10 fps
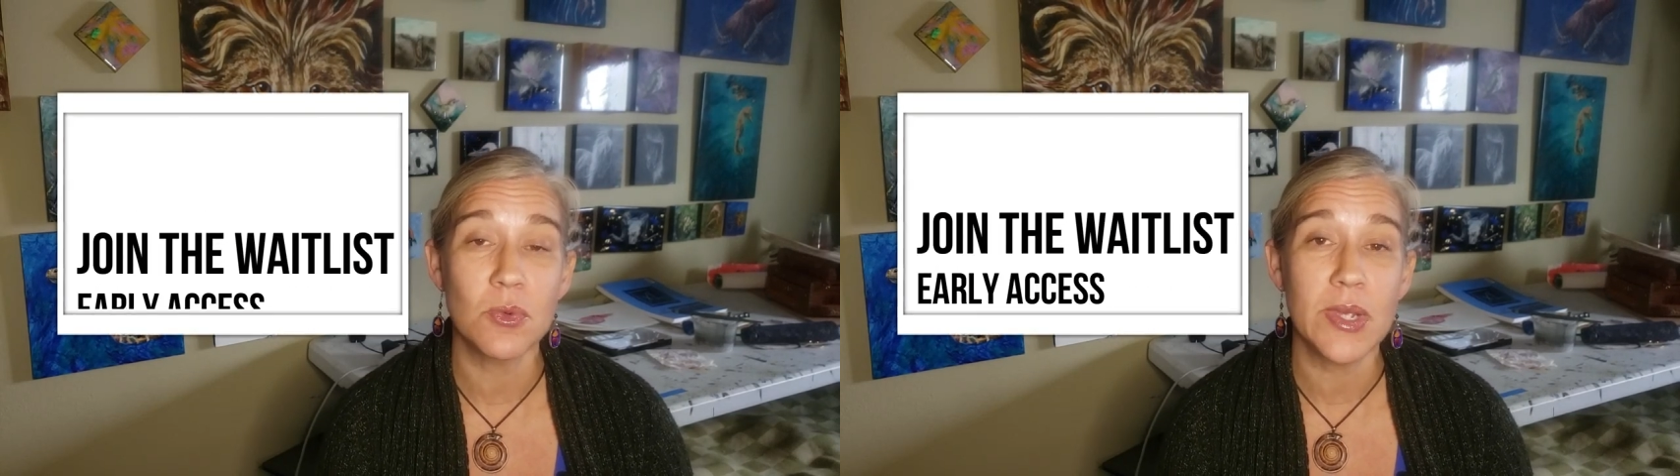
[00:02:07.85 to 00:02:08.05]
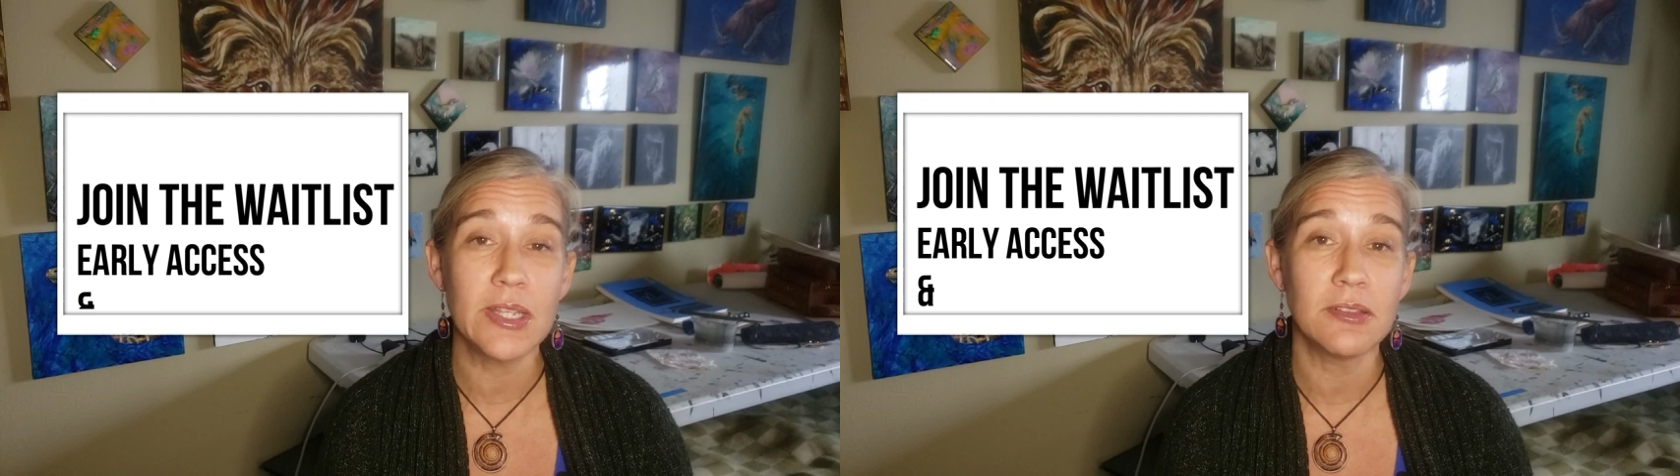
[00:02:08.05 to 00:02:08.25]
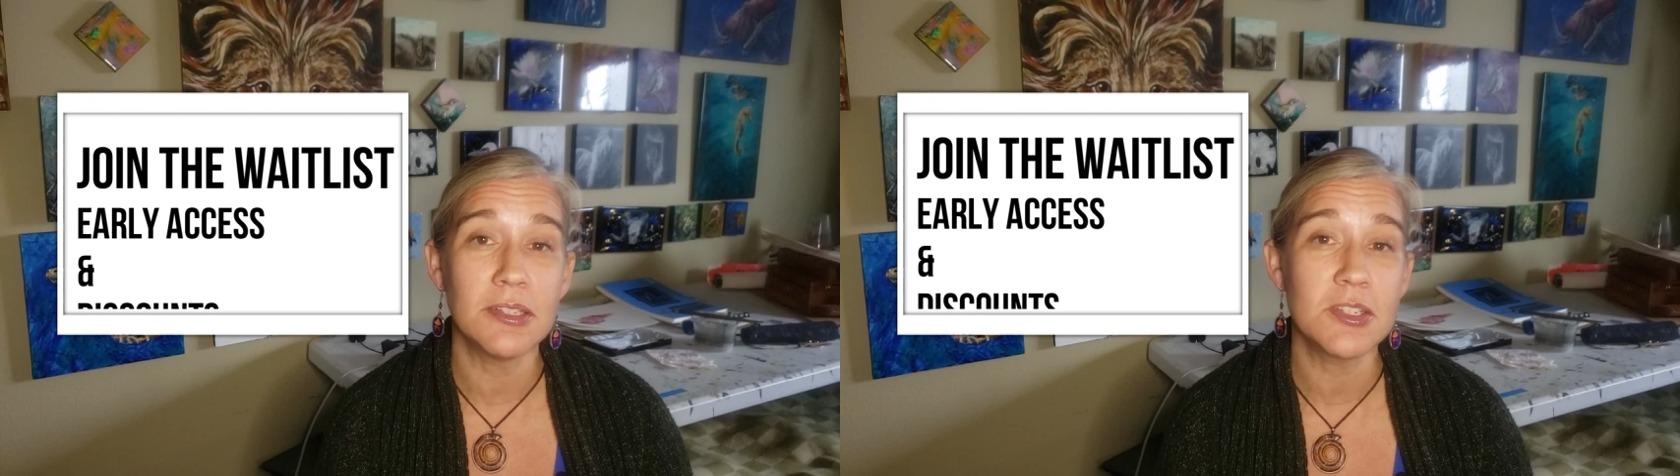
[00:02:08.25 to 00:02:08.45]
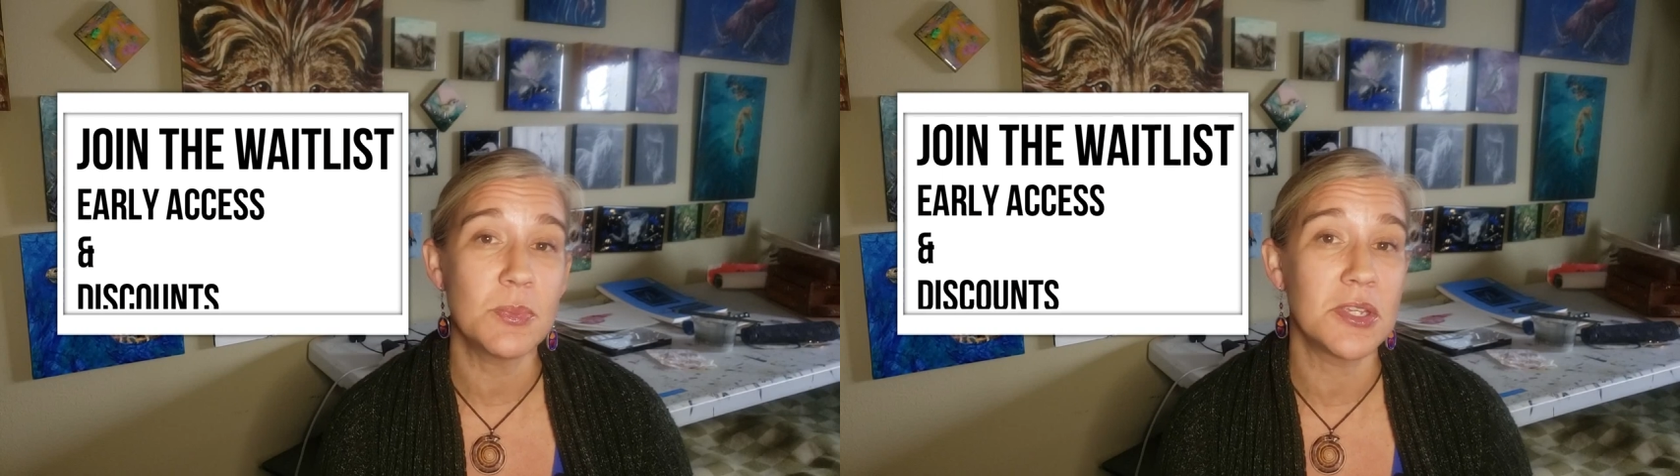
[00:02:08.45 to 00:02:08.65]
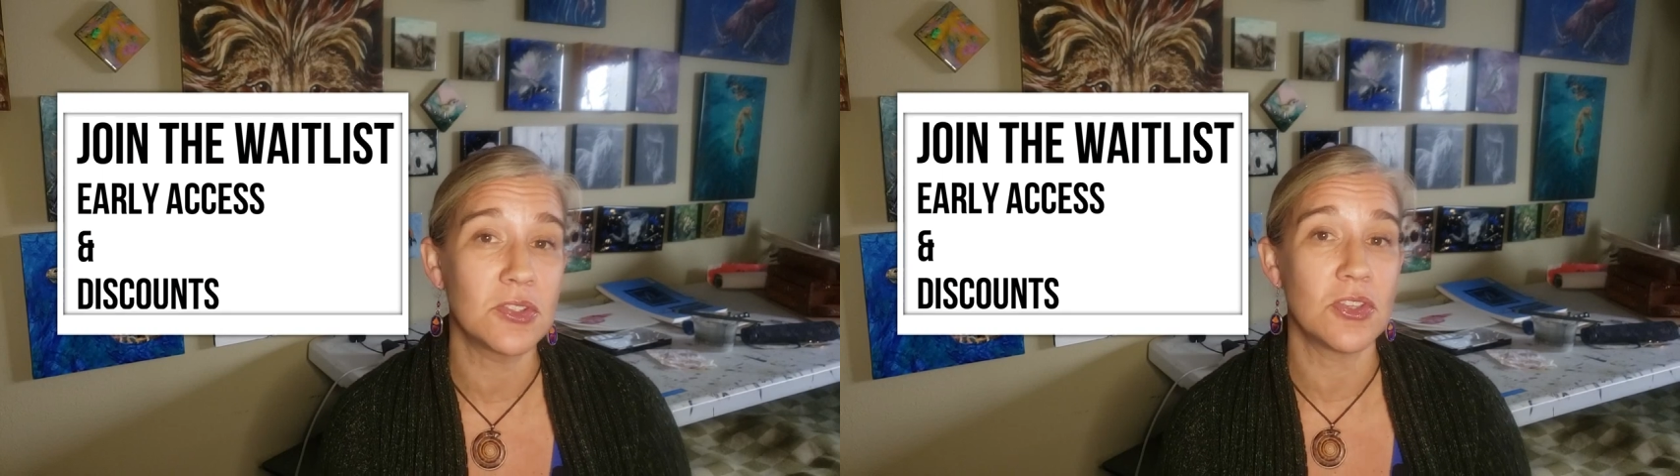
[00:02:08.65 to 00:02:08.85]
wait
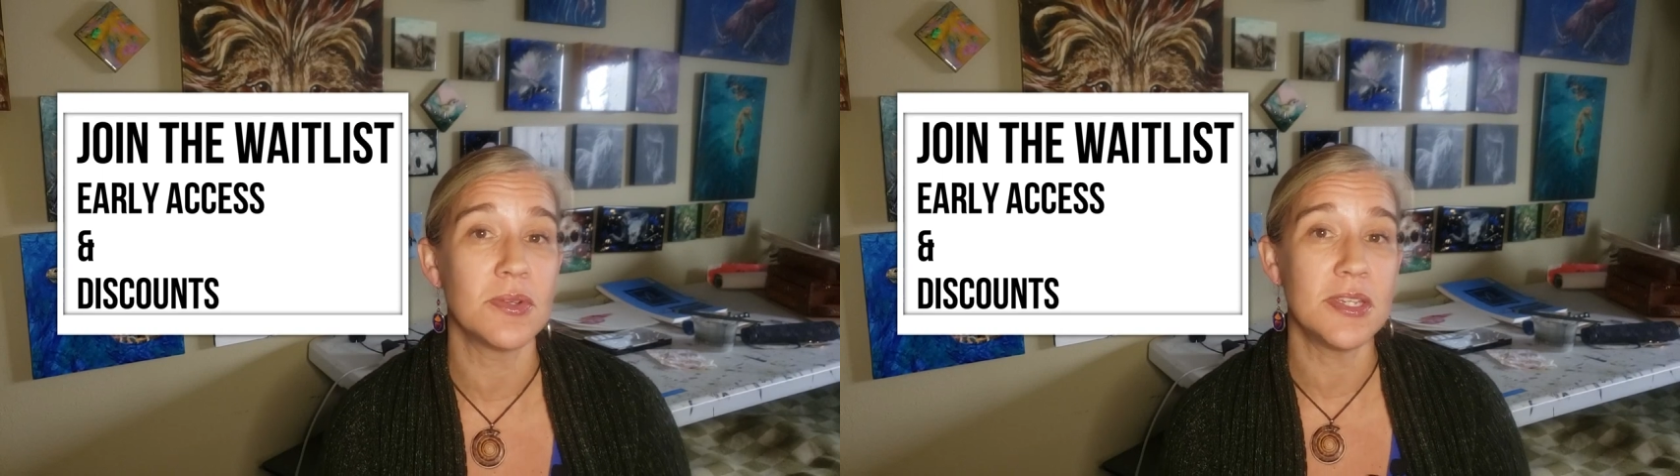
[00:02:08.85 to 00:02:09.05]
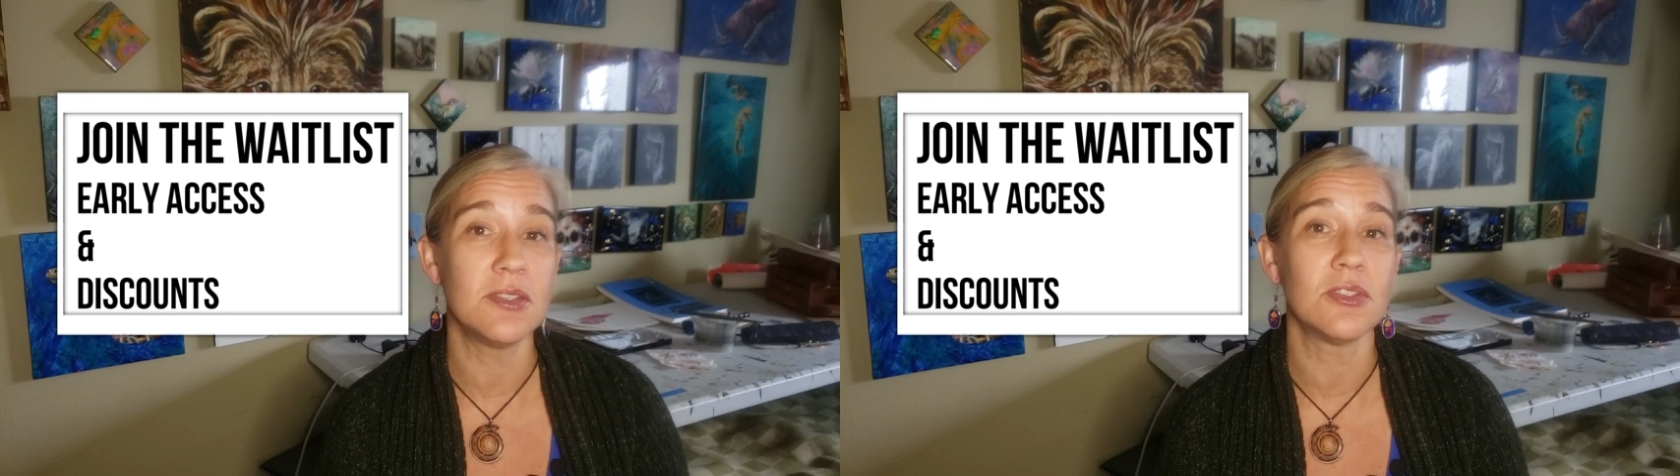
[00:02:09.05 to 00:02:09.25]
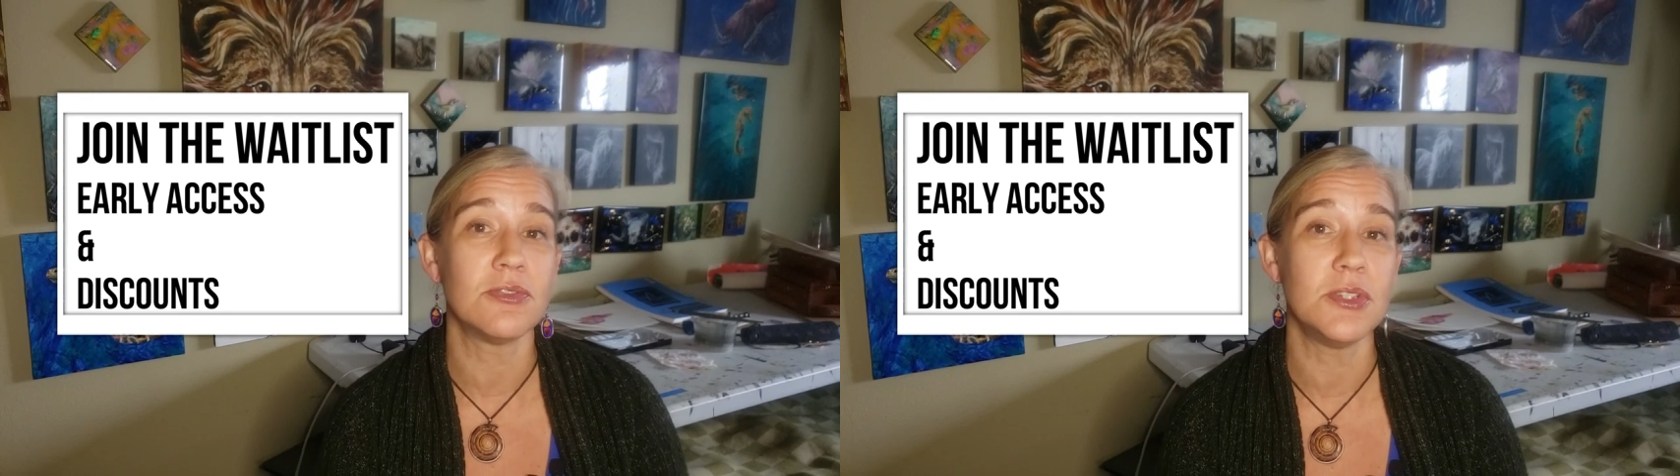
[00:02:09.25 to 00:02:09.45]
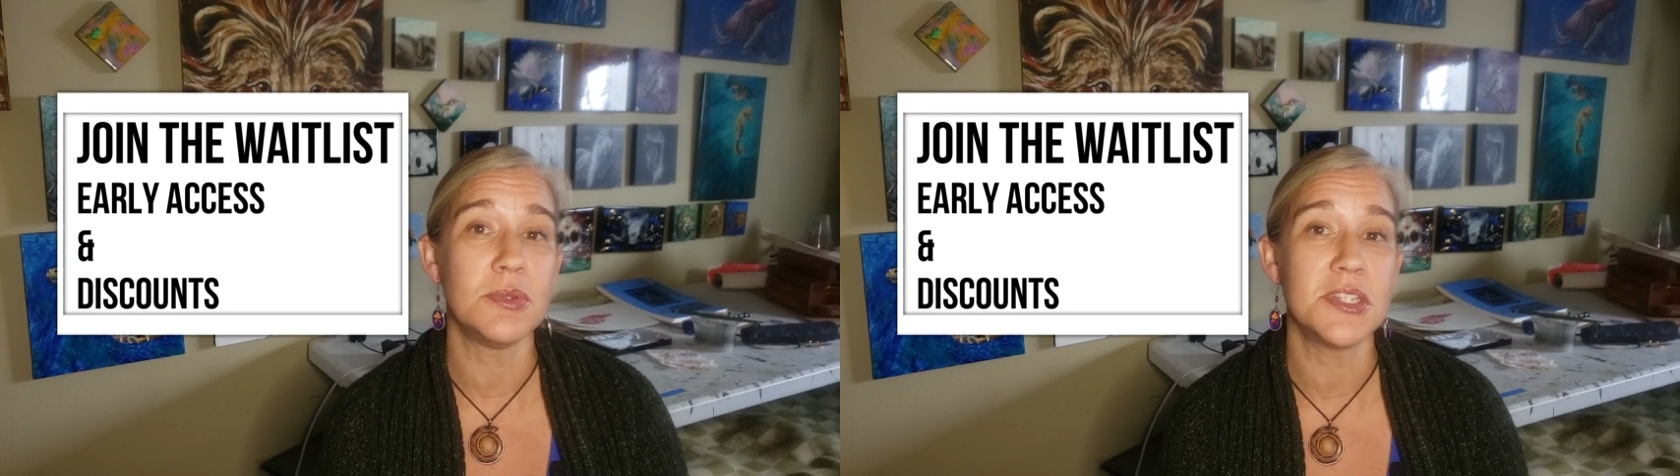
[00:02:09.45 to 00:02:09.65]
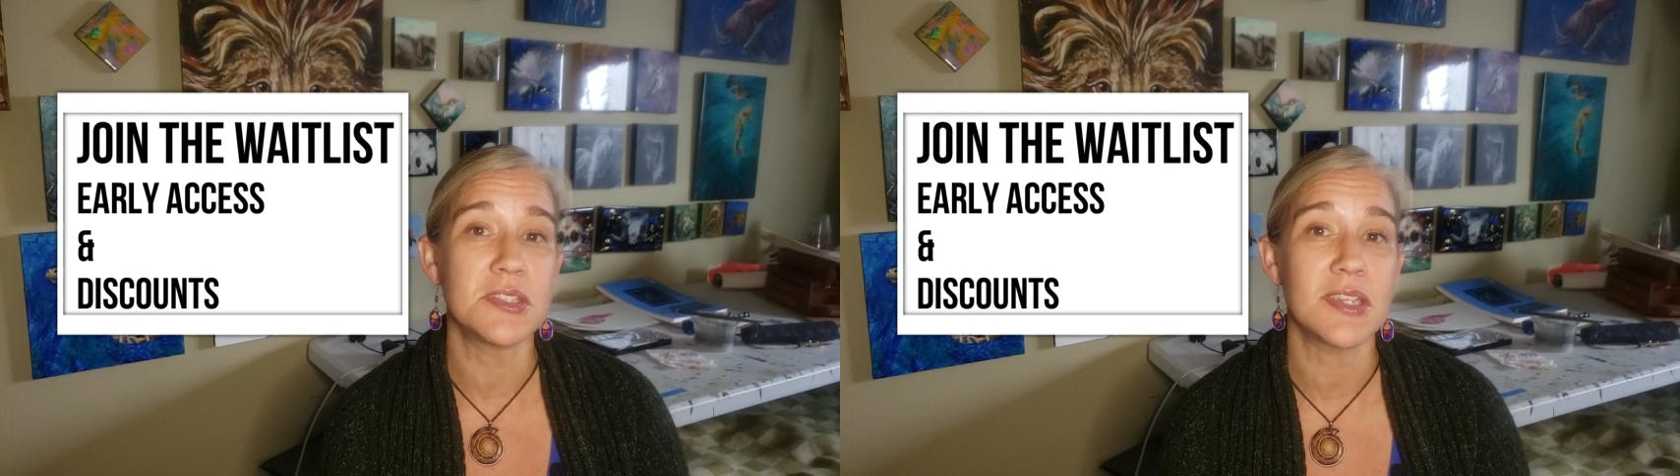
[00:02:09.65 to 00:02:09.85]
list because there is a few
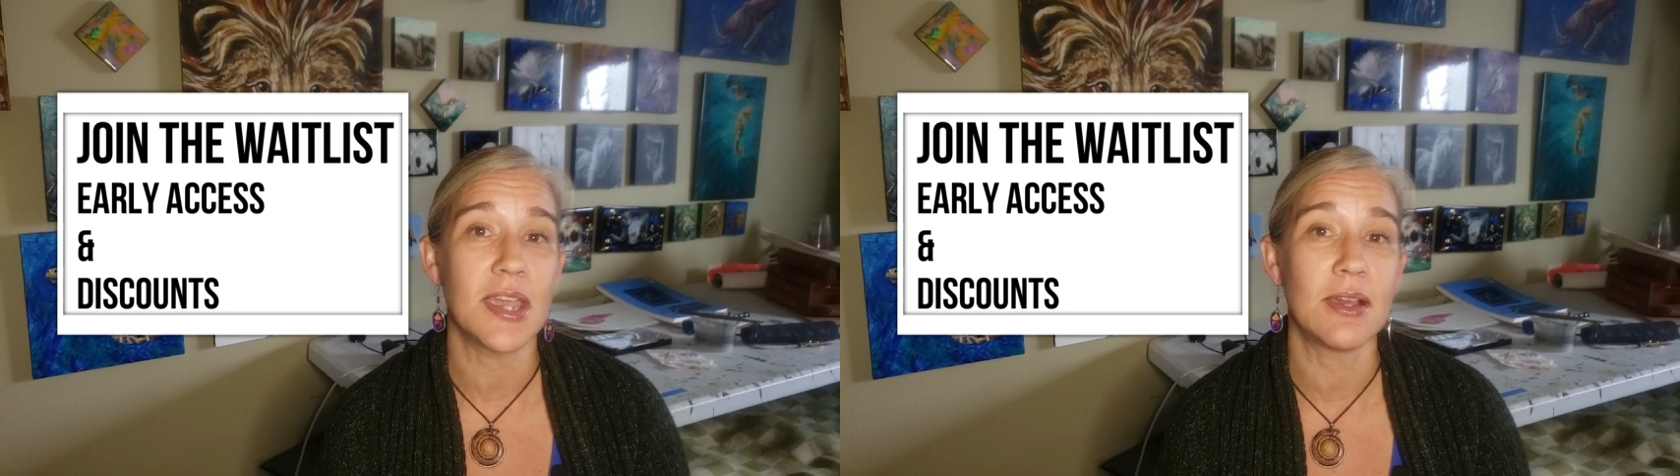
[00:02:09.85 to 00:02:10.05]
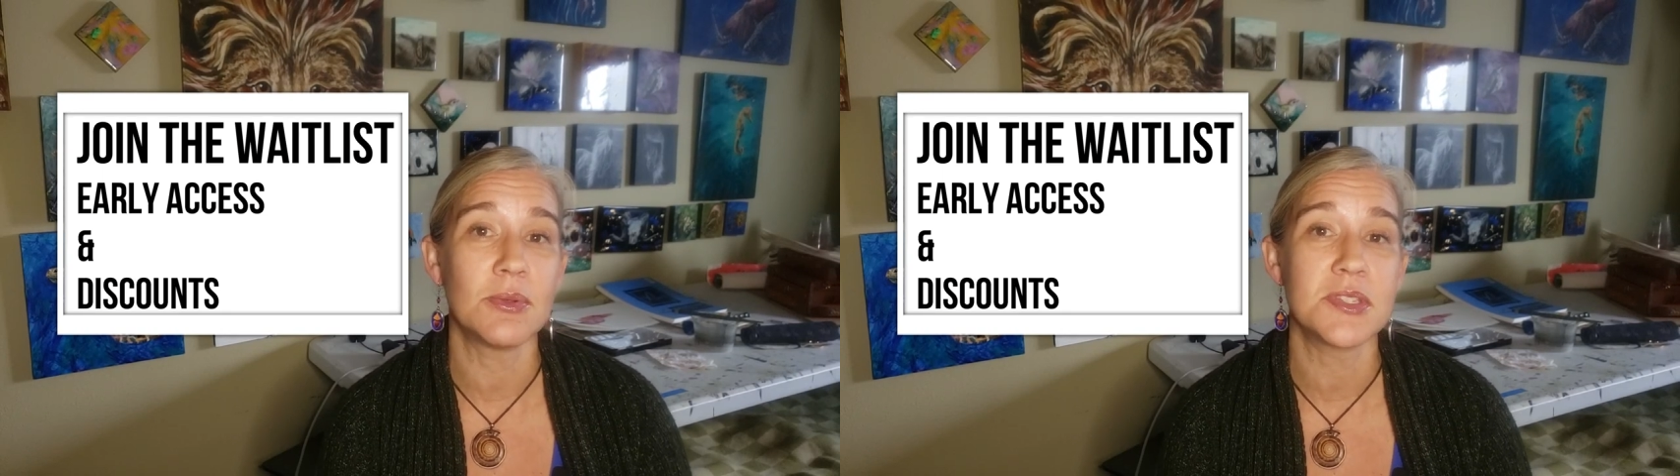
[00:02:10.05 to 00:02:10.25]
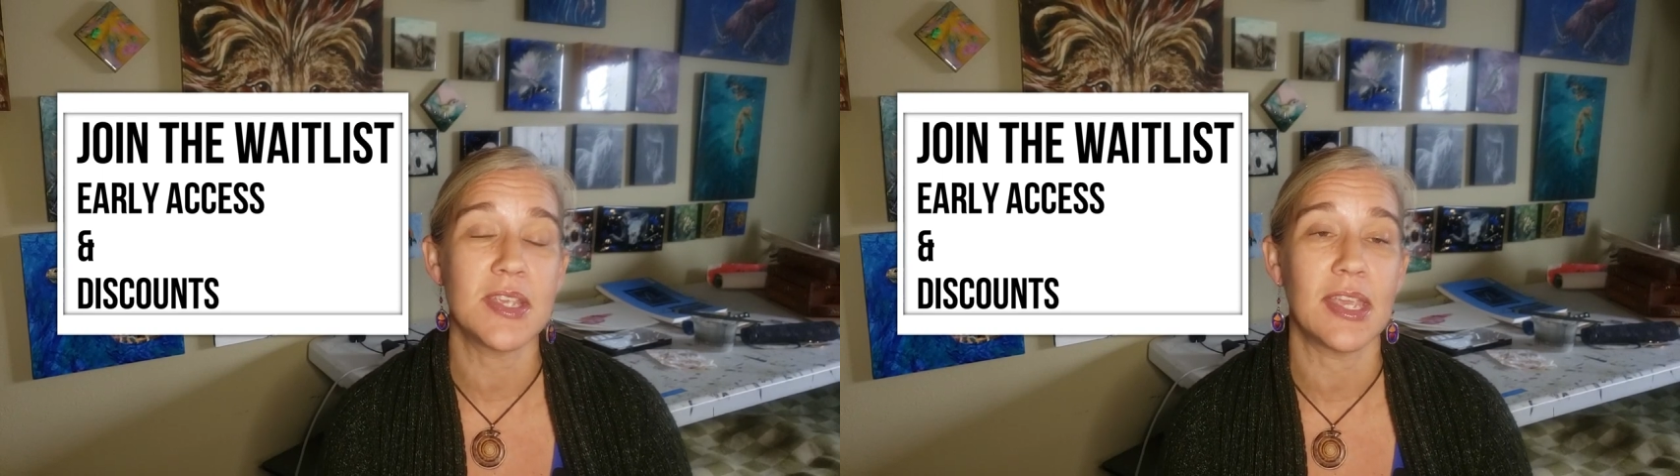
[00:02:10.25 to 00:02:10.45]
discounts